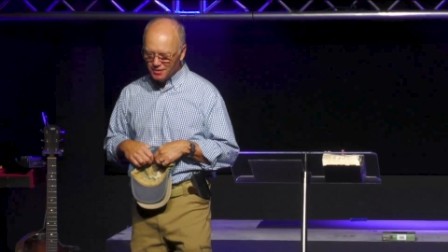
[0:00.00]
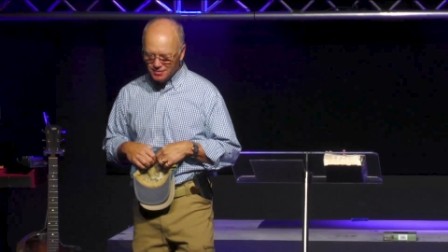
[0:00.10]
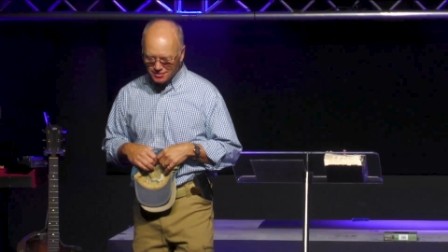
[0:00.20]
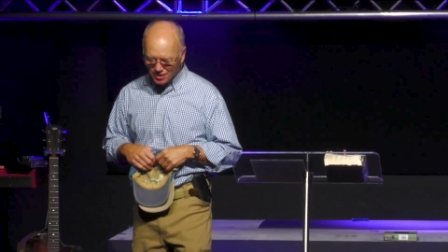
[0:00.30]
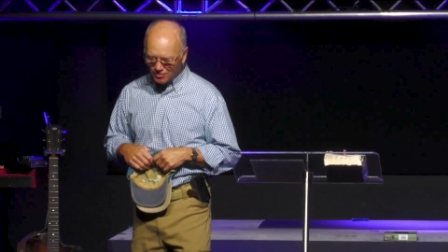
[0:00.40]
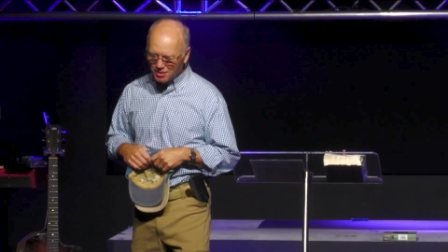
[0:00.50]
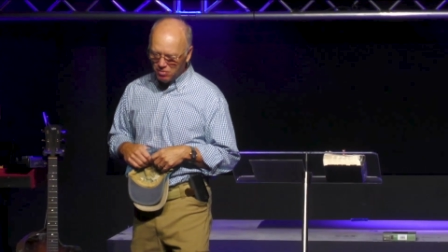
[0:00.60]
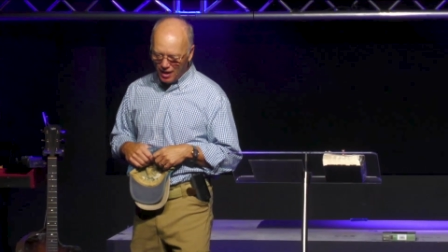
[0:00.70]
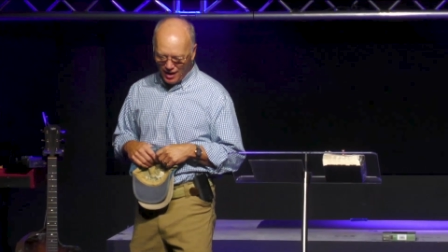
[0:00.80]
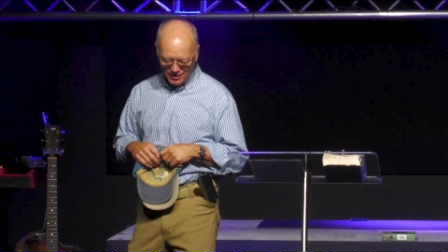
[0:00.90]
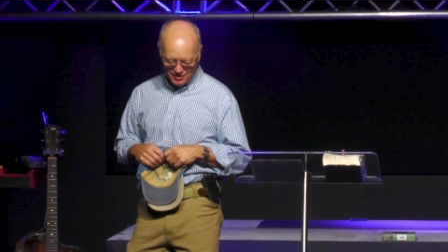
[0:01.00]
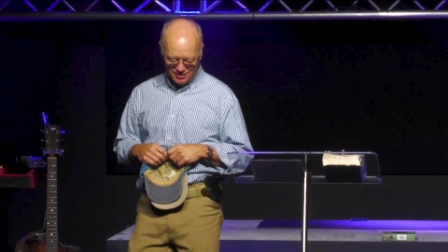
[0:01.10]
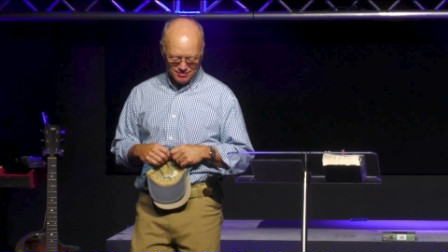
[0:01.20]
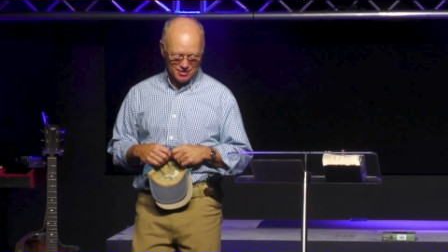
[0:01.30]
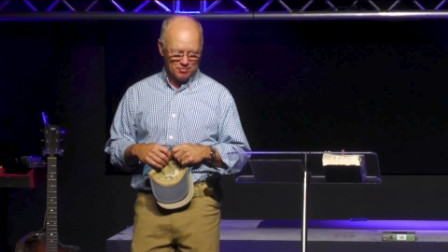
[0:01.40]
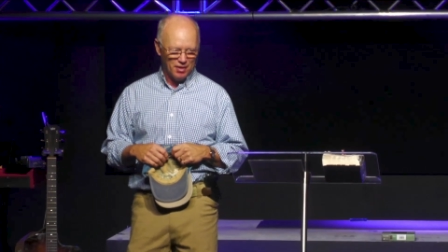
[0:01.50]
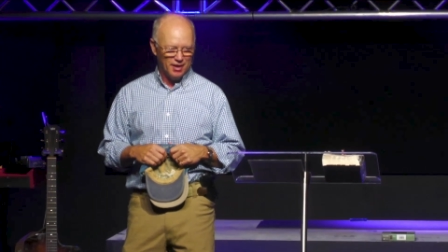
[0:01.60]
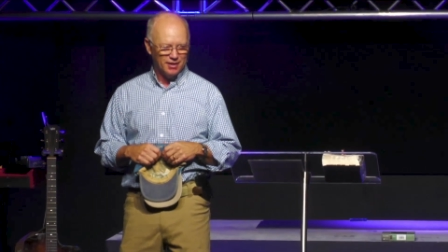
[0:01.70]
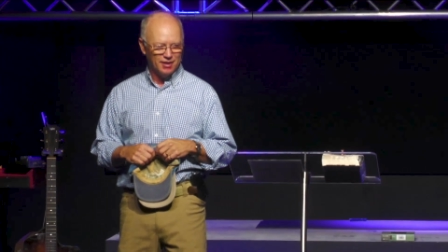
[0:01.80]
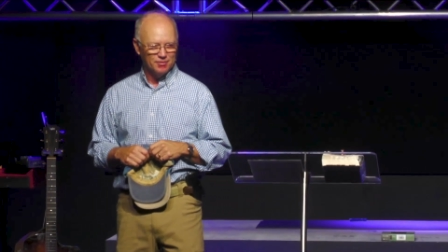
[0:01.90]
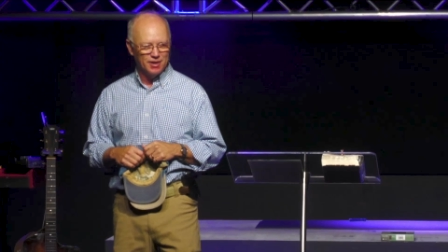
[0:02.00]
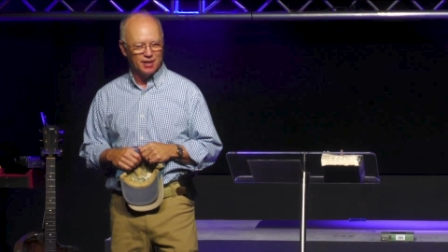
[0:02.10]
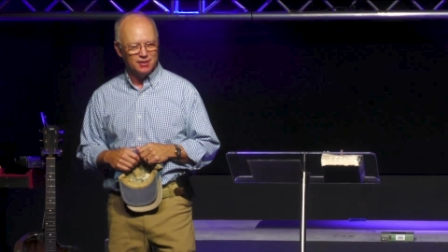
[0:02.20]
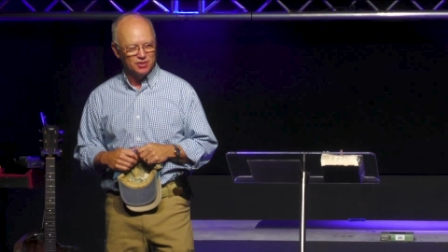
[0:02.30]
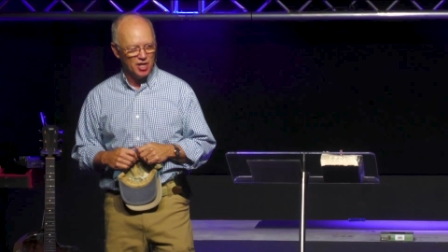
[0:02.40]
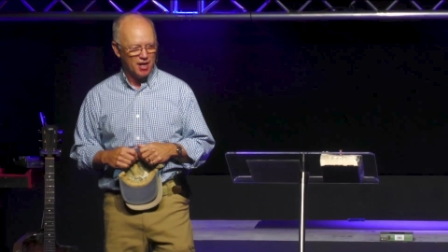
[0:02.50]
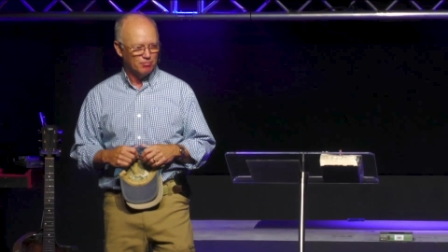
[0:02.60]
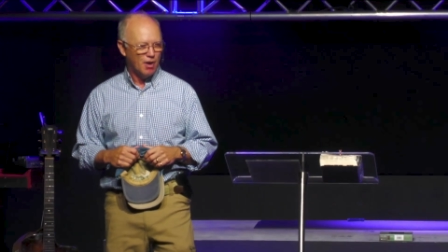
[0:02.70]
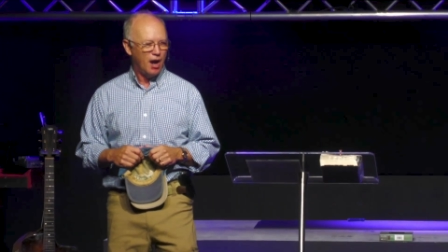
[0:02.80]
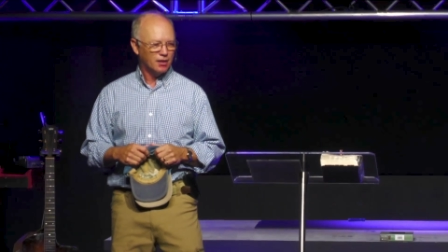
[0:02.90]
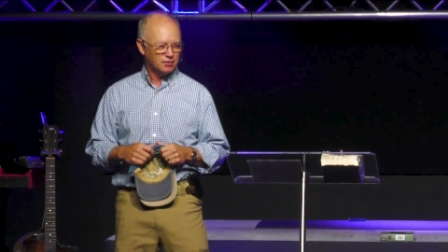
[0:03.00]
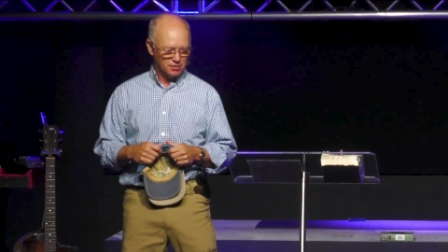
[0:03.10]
Tony Black was playing it, and we had a jam box.